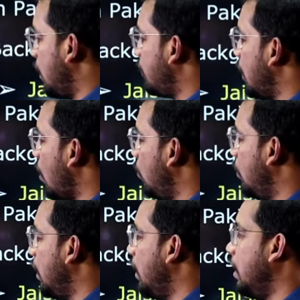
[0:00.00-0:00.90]
Here we have
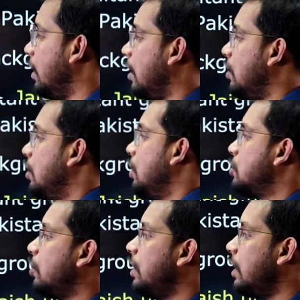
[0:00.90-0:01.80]
India.
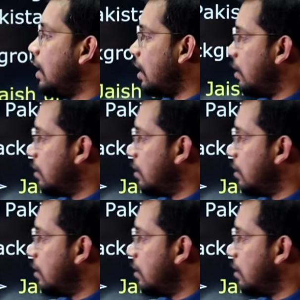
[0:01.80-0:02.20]
So here